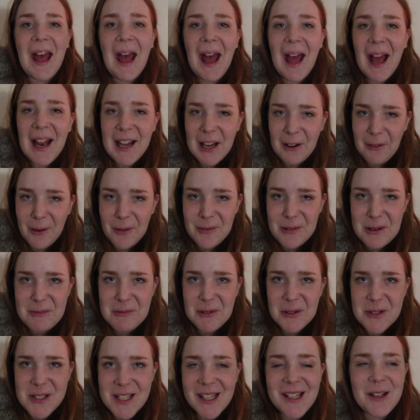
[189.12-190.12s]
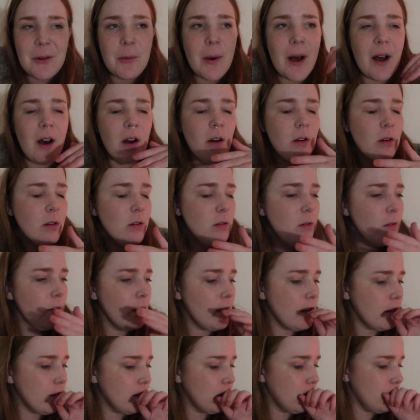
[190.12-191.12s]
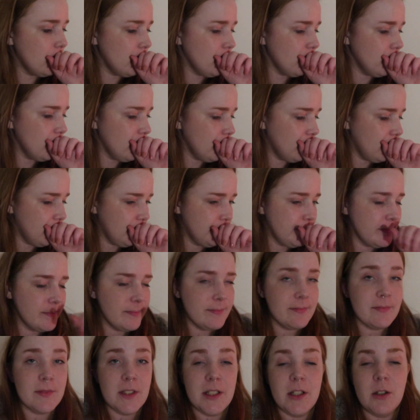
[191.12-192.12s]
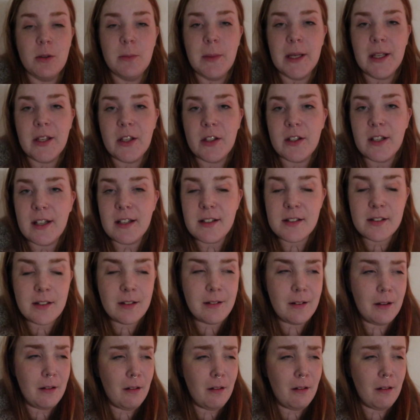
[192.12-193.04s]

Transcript: Hello everybody. Oh my goodness.